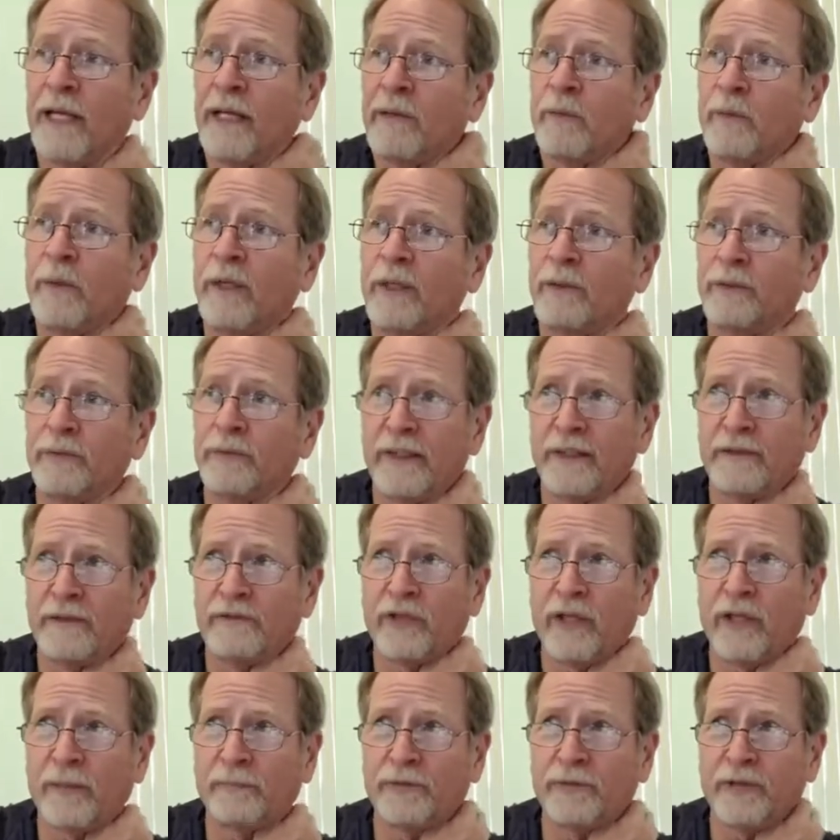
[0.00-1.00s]
Well, ends
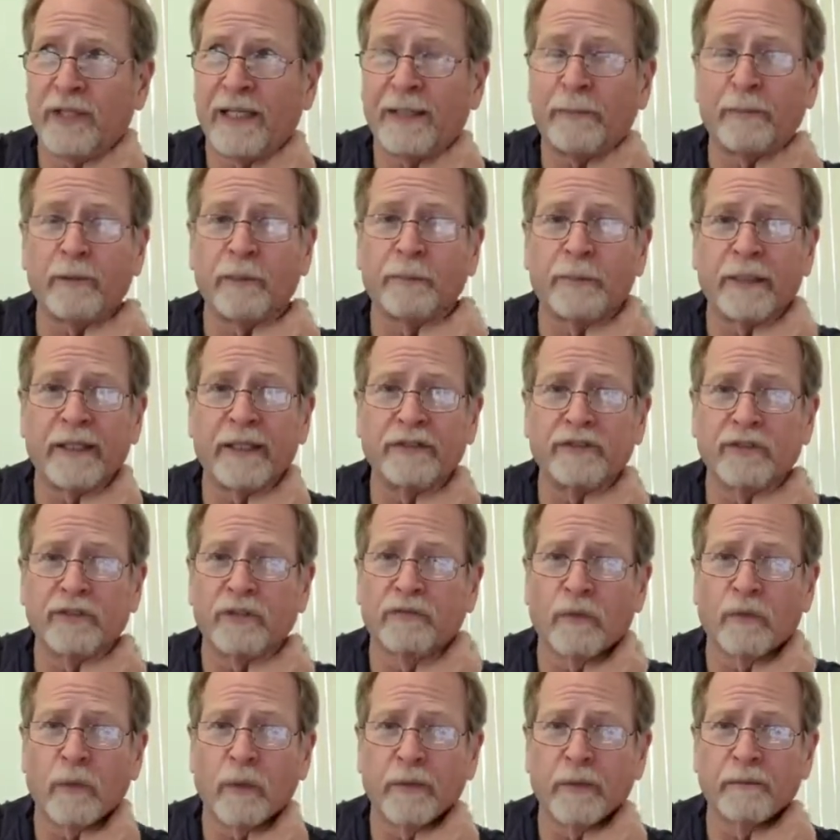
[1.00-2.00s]
up Sam replaced it
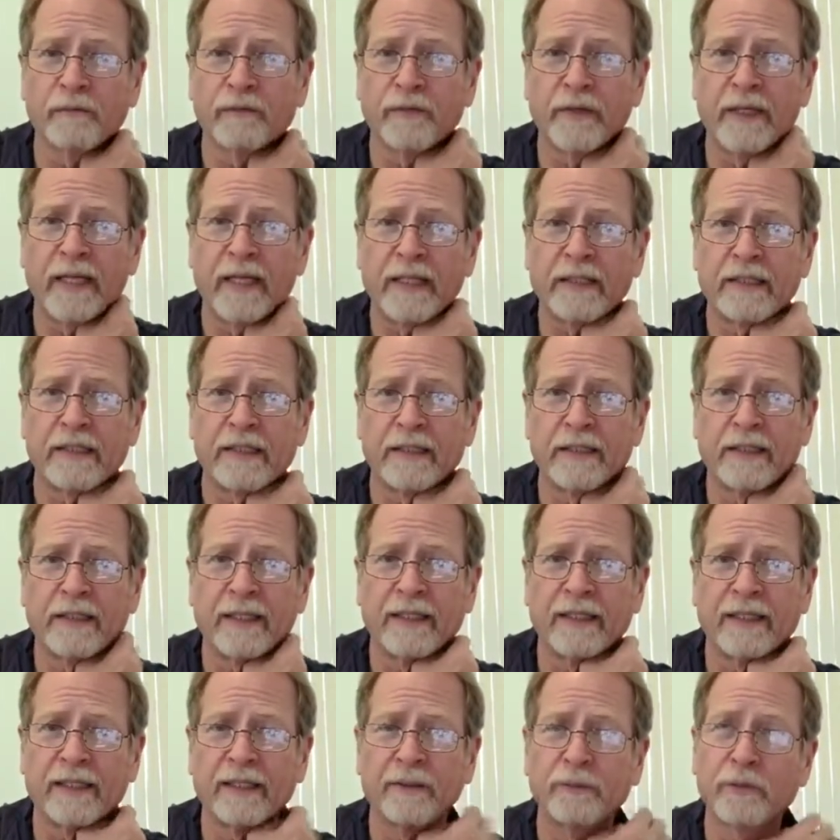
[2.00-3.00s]
for him for nothing,
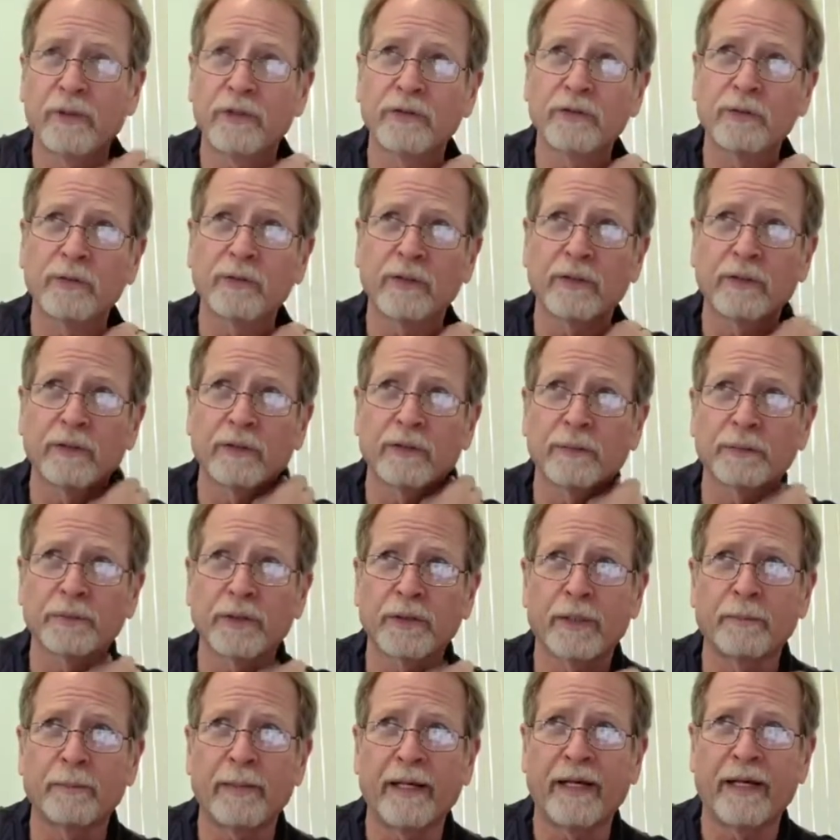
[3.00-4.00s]
and because he was a little
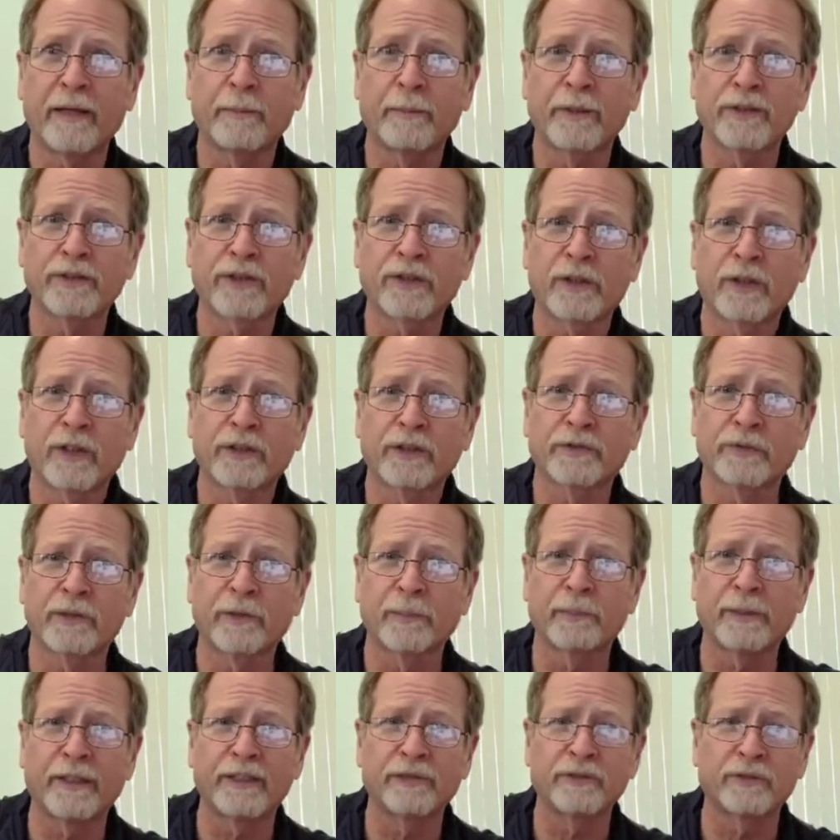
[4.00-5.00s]
upset about how much it cost to
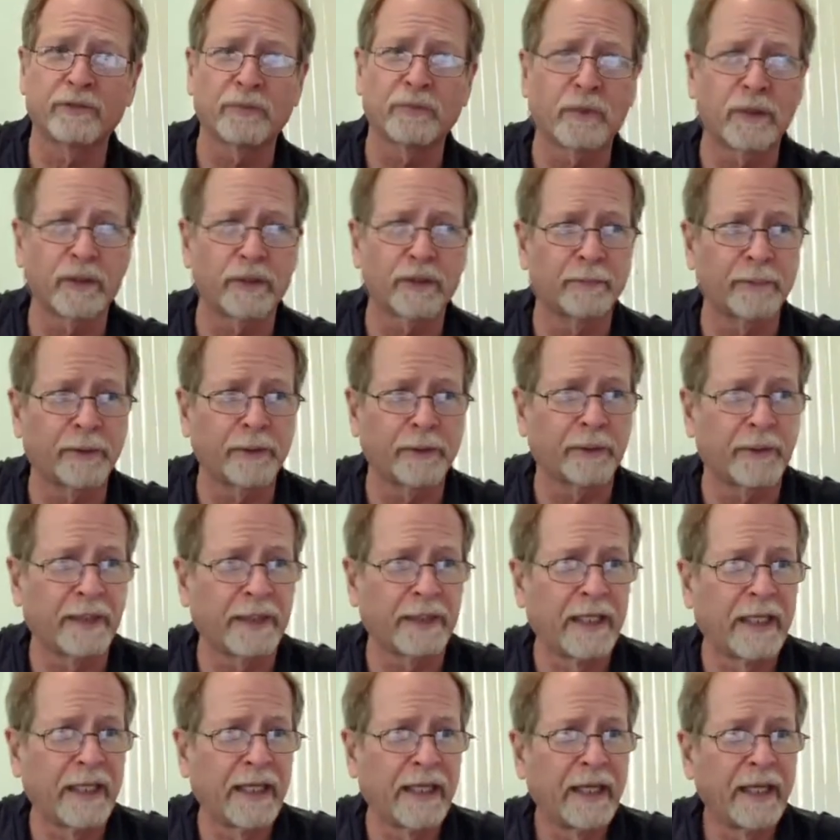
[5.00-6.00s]
replace this one component,
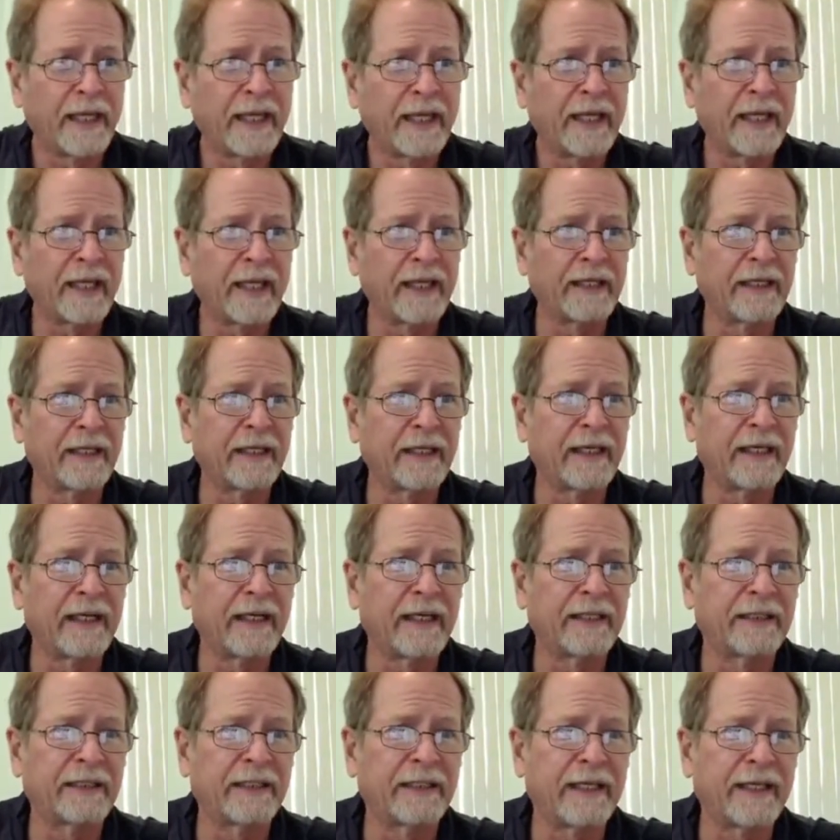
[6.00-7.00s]

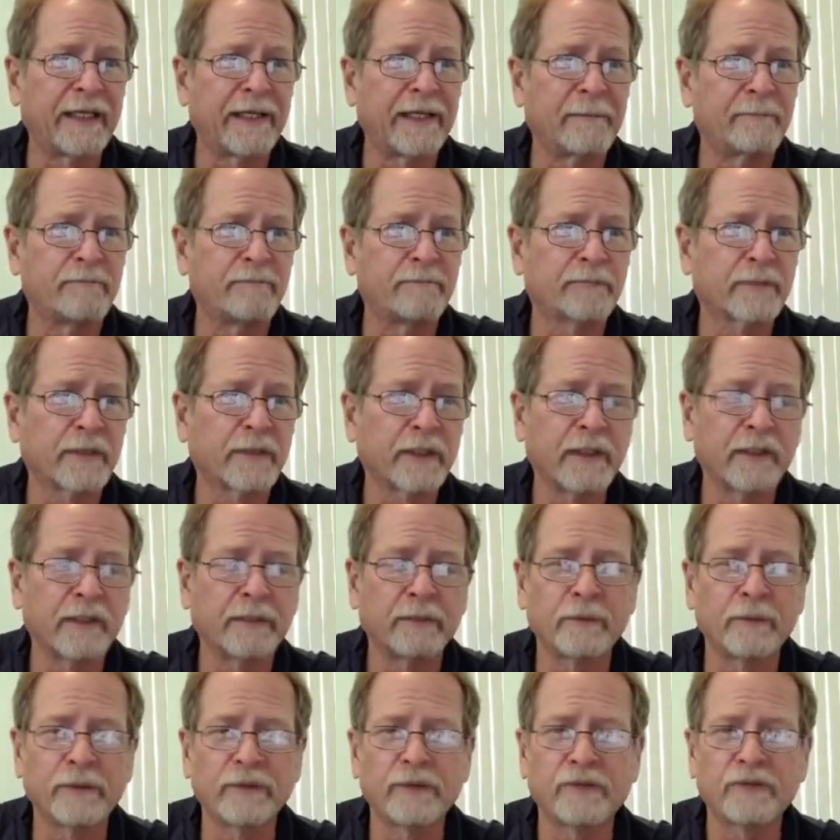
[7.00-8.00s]
and it
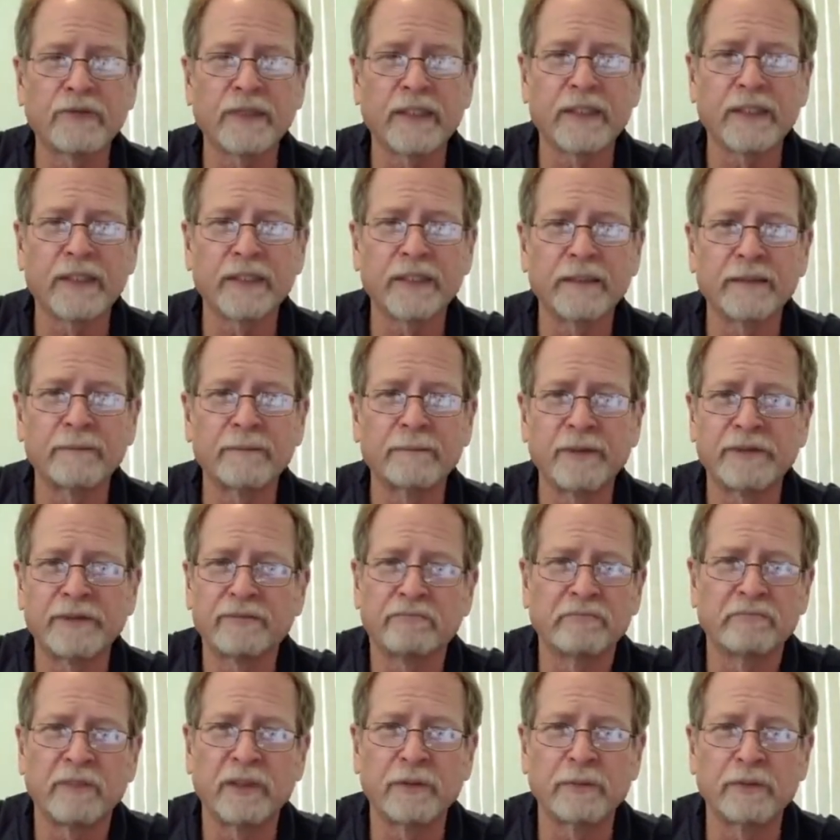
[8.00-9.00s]
was
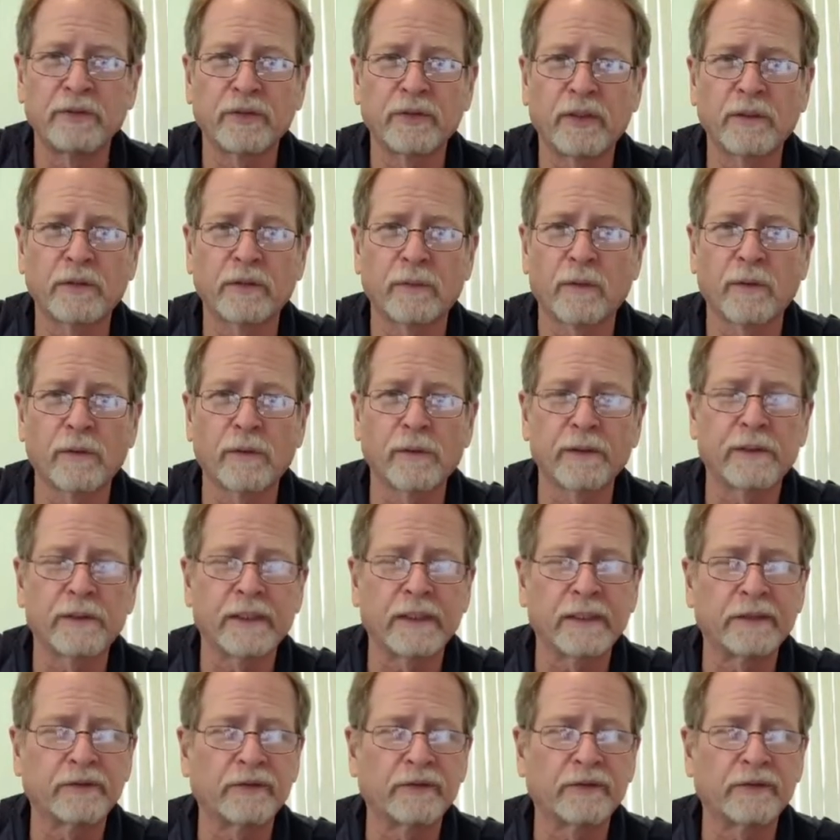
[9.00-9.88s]
under warranty.